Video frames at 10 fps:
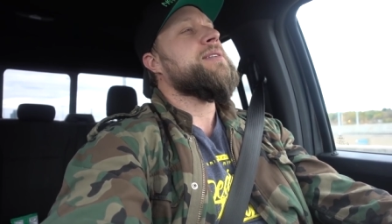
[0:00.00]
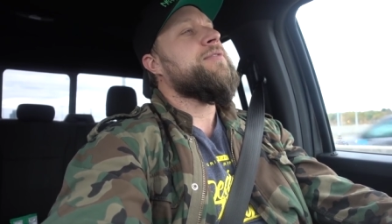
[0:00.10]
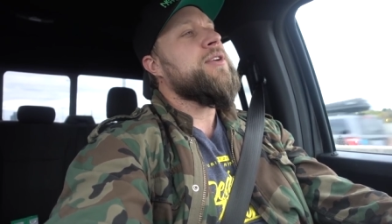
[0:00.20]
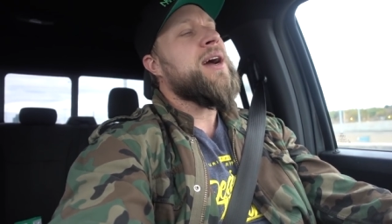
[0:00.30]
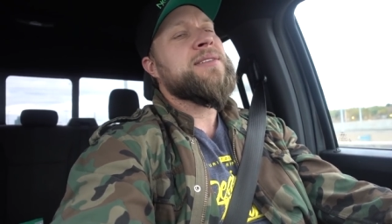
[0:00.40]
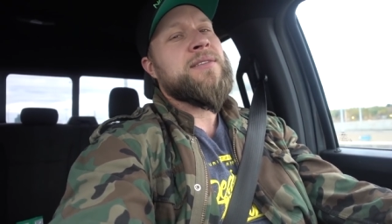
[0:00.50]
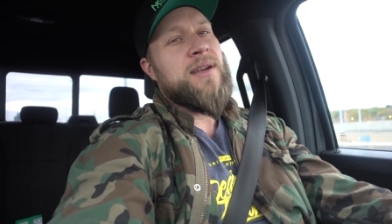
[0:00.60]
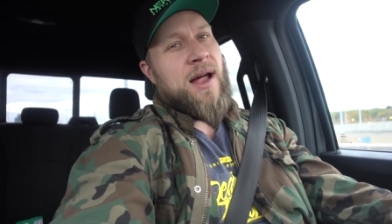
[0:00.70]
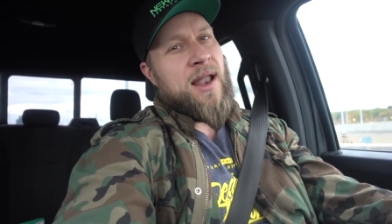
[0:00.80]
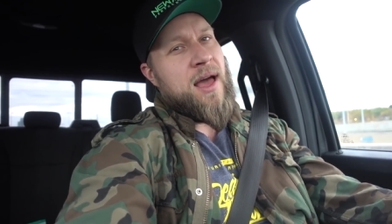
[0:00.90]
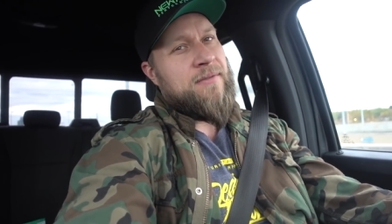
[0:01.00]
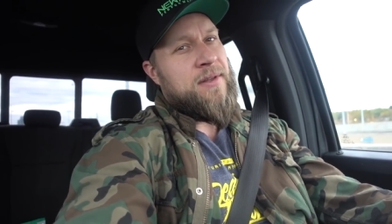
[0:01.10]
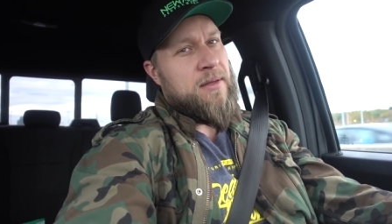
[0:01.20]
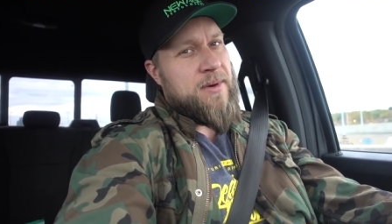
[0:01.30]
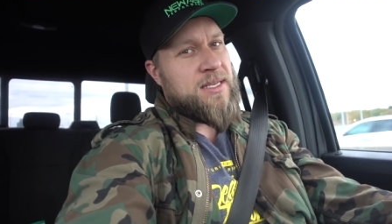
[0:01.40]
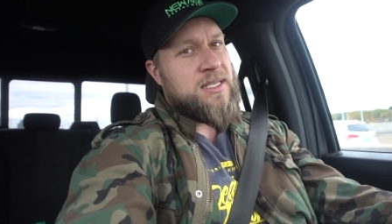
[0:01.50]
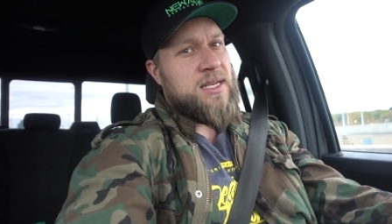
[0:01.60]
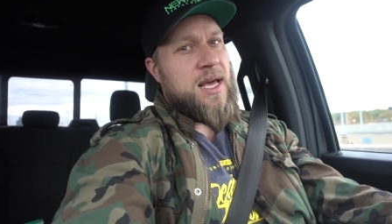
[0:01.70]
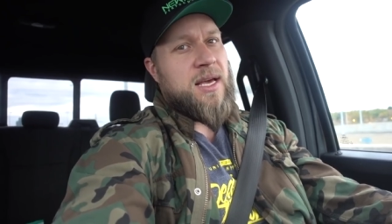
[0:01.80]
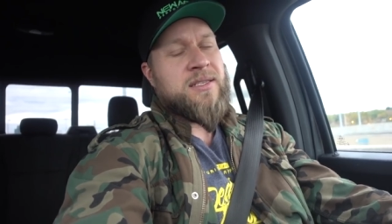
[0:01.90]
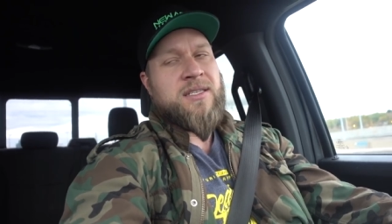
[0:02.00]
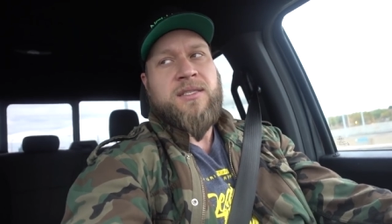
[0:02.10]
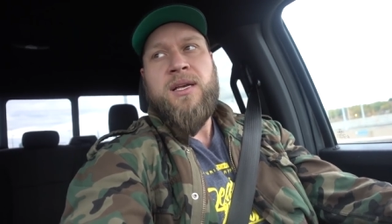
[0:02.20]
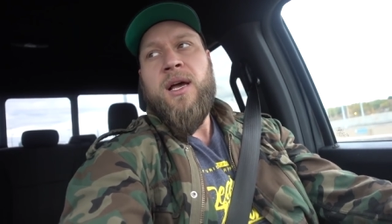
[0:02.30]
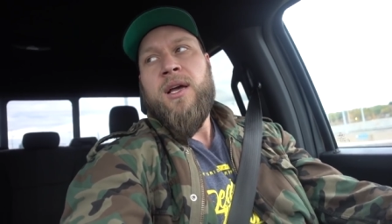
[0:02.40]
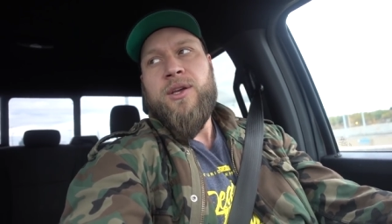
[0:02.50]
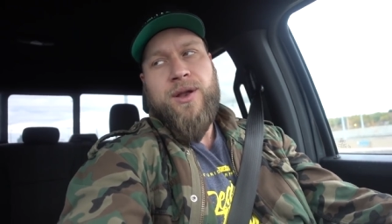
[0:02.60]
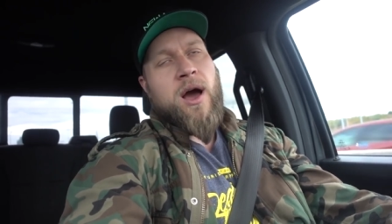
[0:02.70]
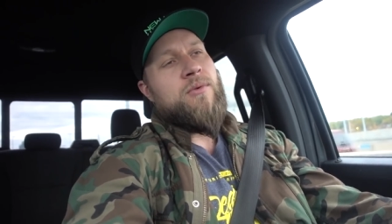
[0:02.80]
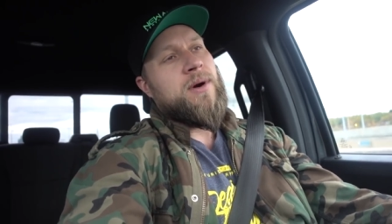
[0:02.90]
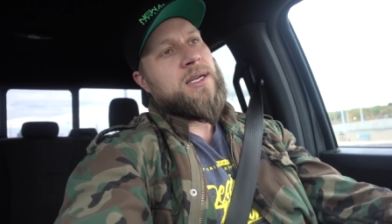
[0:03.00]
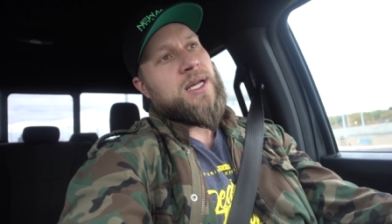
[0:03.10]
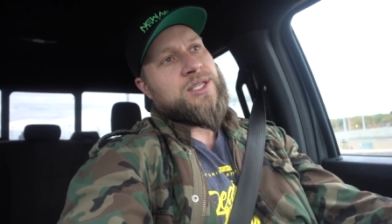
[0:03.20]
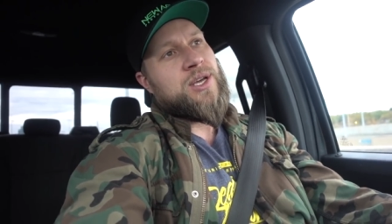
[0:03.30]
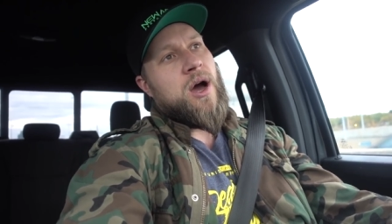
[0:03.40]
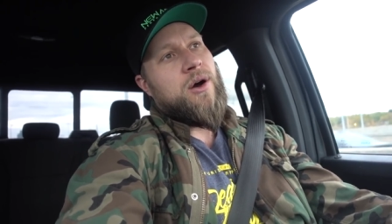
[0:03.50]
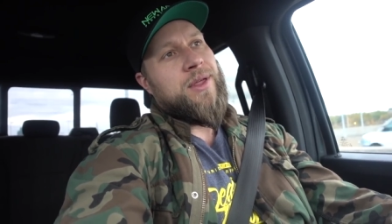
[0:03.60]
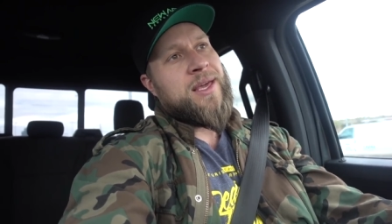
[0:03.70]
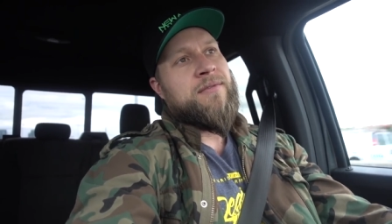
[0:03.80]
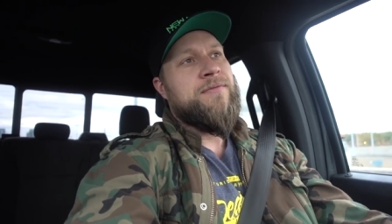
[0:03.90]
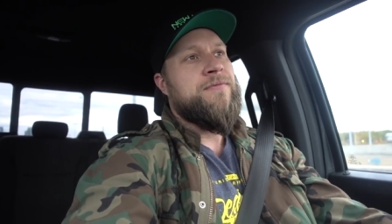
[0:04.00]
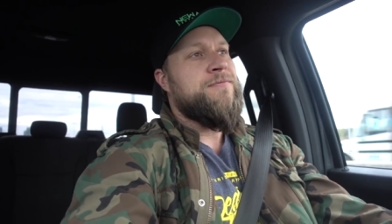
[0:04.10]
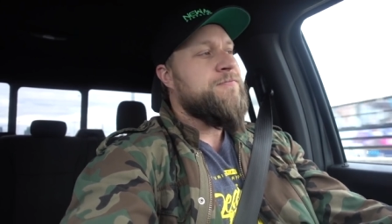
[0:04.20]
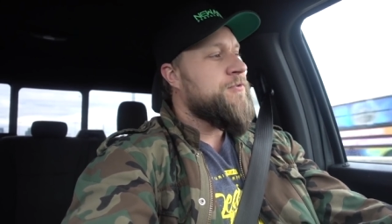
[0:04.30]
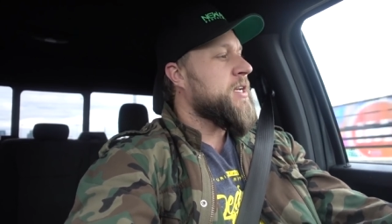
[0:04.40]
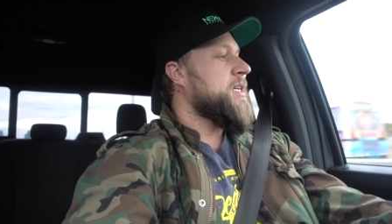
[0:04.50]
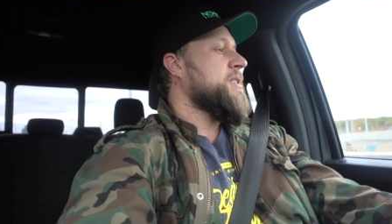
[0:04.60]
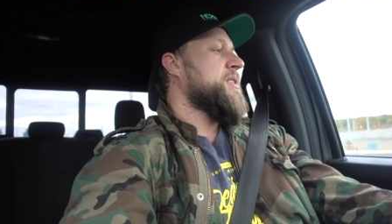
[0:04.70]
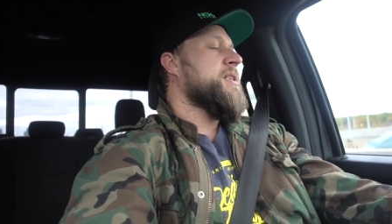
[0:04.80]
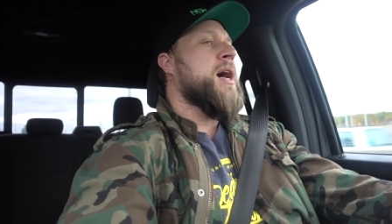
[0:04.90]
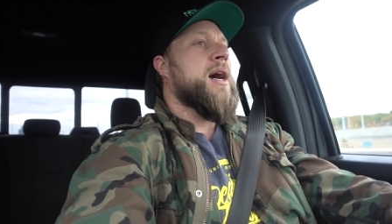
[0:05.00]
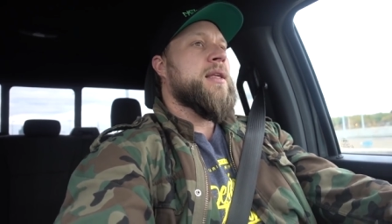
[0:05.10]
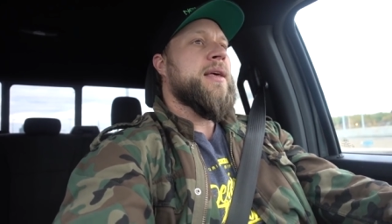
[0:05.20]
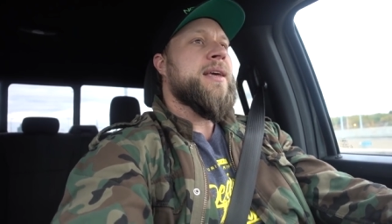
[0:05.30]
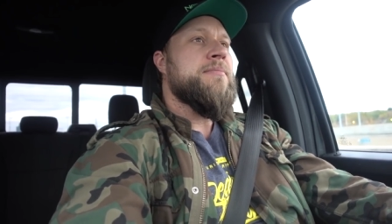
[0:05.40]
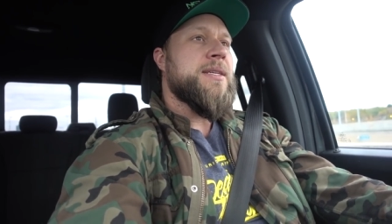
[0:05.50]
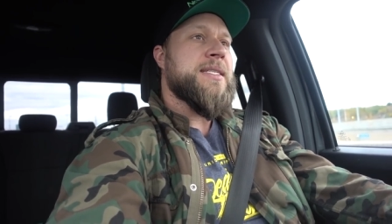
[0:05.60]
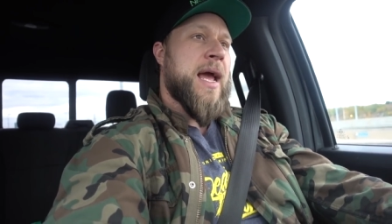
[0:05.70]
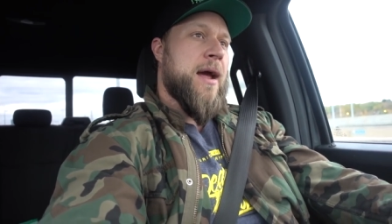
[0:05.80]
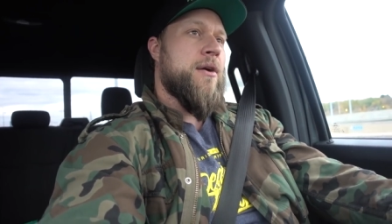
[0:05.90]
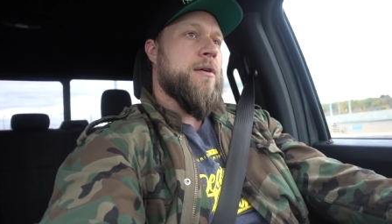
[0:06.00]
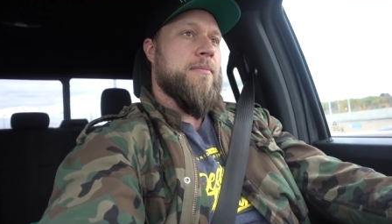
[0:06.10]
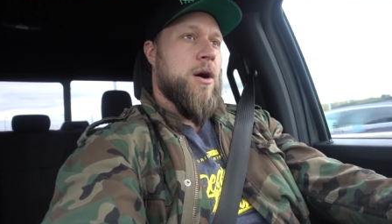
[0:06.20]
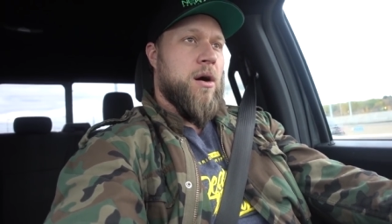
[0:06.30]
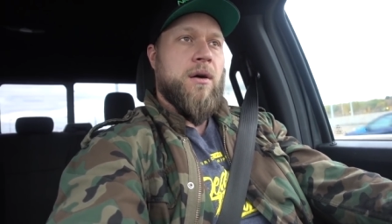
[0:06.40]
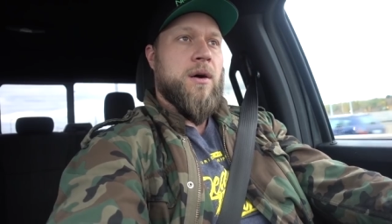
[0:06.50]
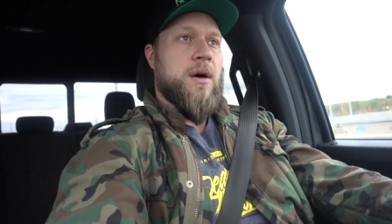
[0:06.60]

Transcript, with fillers: If you guys are not having the best of days, because you know how Mondays go, they can freaking suck, they can be terrible,